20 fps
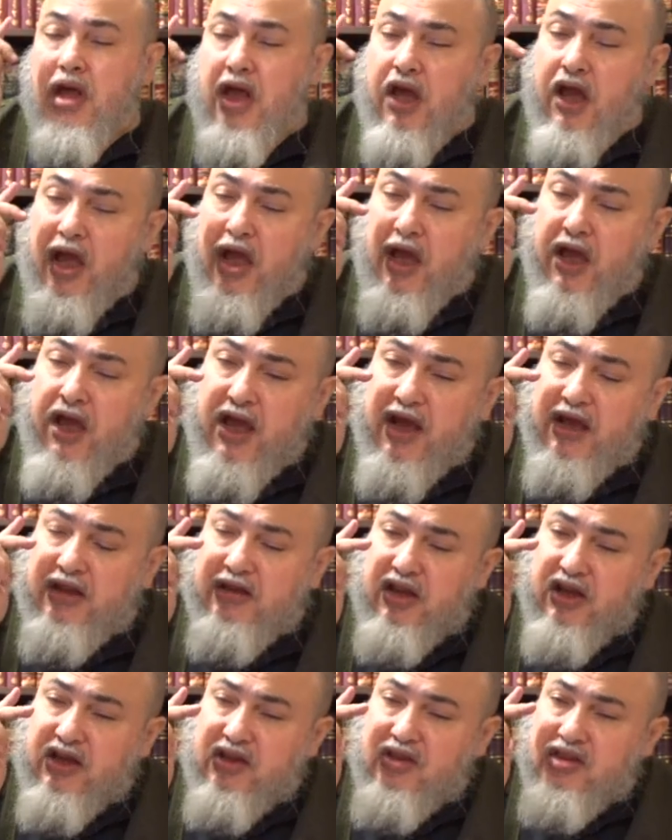
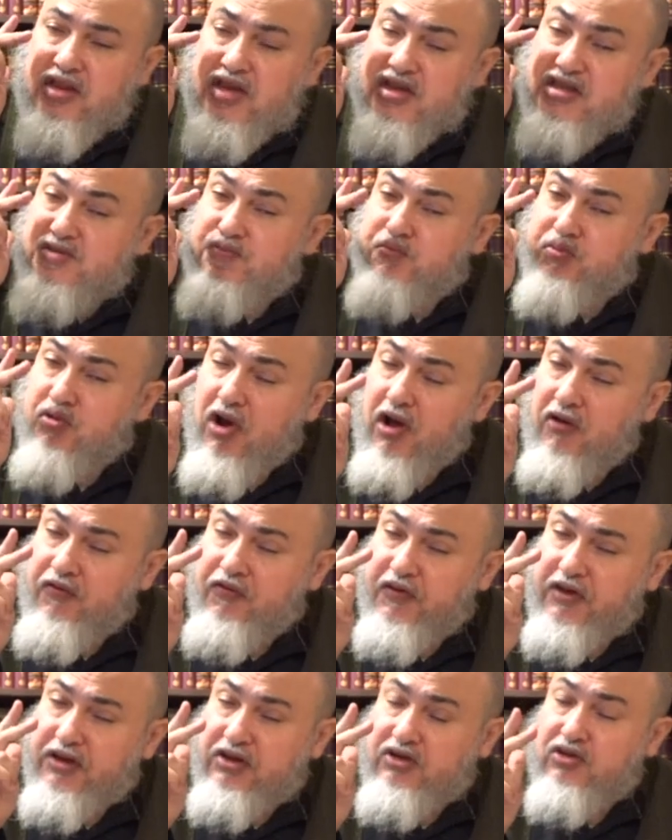and this
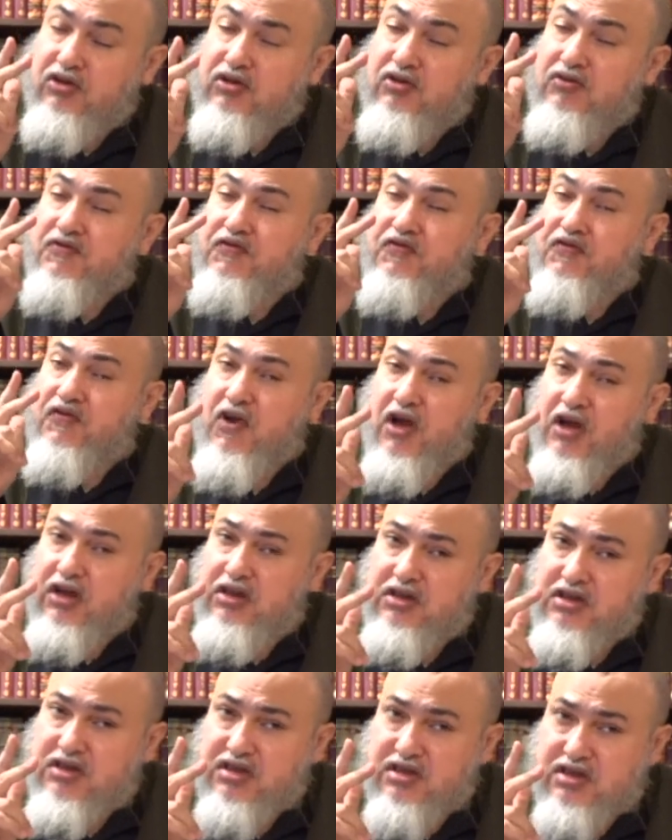prophet
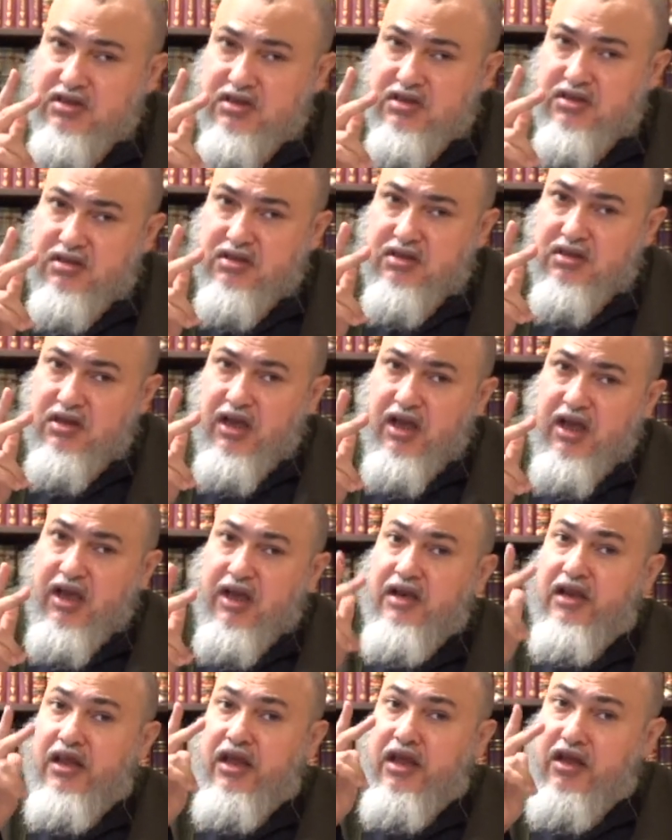confronts
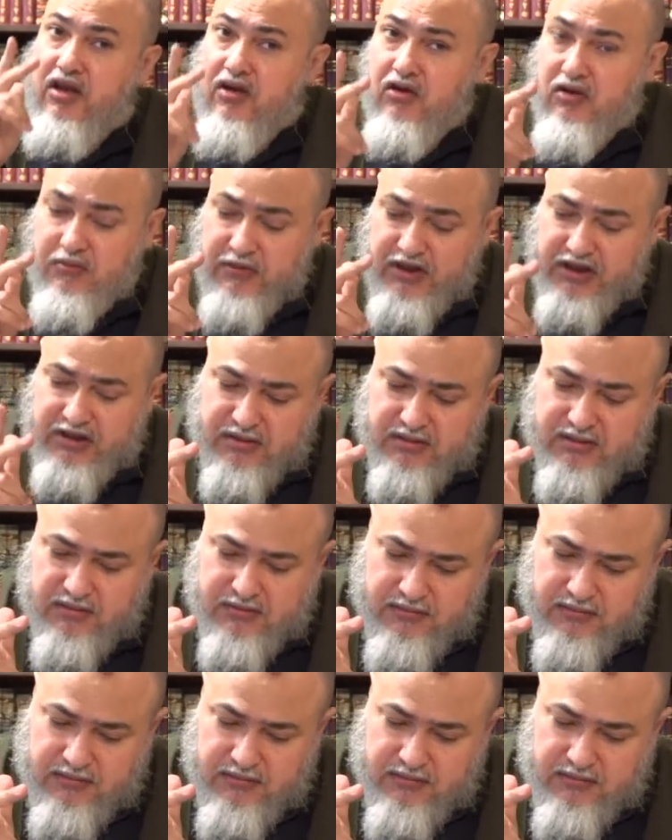an ailment.